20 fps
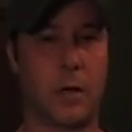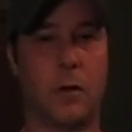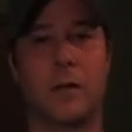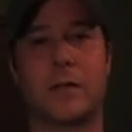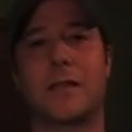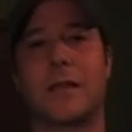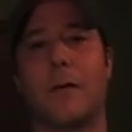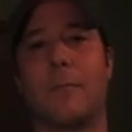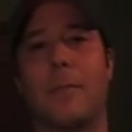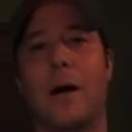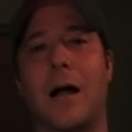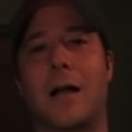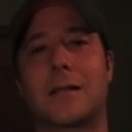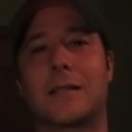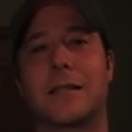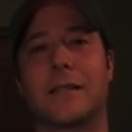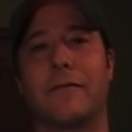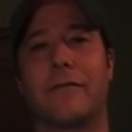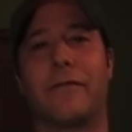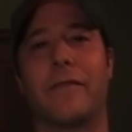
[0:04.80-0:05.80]
What's up,
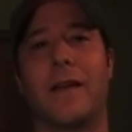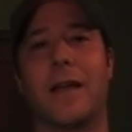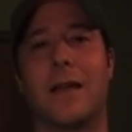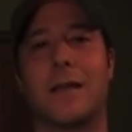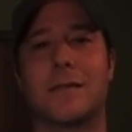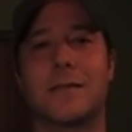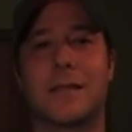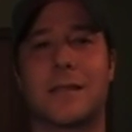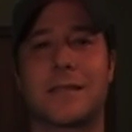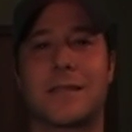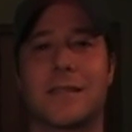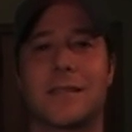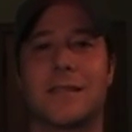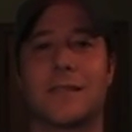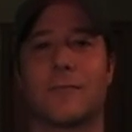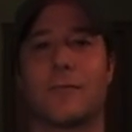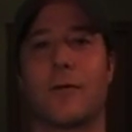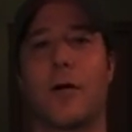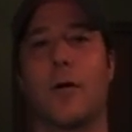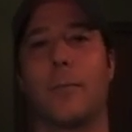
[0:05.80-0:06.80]
boxing fans? This is
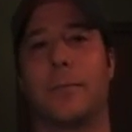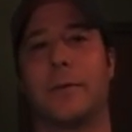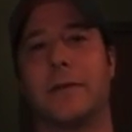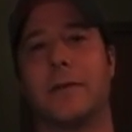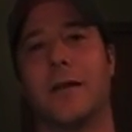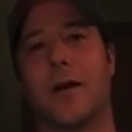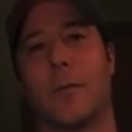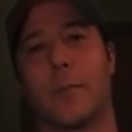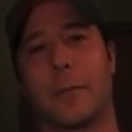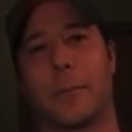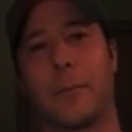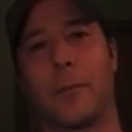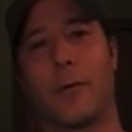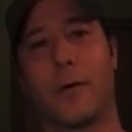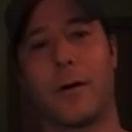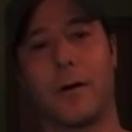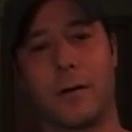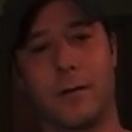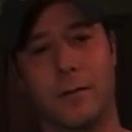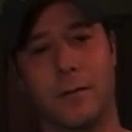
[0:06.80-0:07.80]
the Rope and Dope Report.